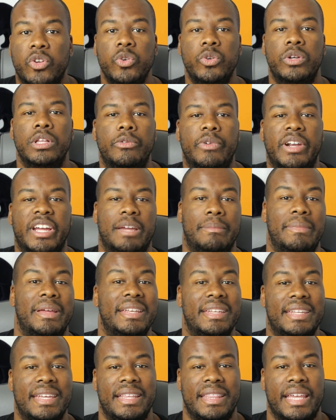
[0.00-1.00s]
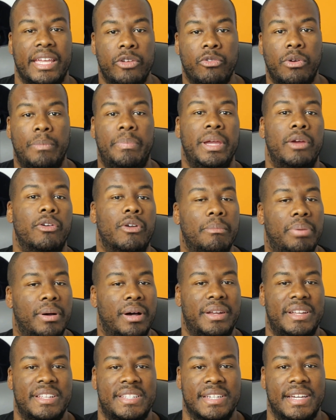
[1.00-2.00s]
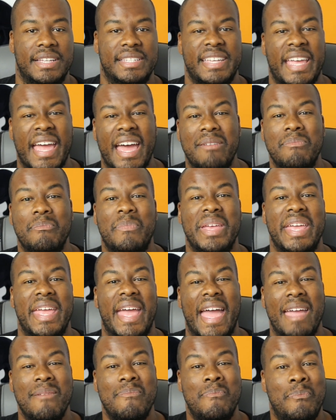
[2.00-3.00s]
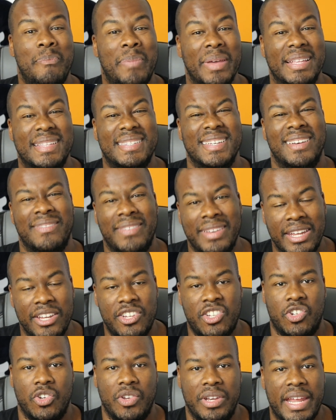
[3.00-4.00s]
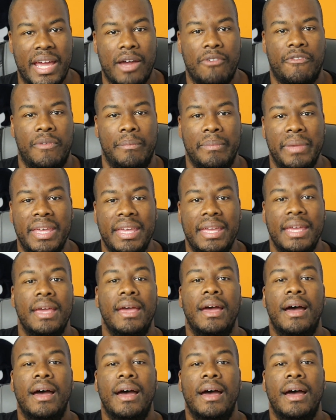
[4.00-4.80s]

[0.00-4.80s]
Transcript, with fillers: Google recommending that you appear on partner sites can be a bit of an issue. Now, for me,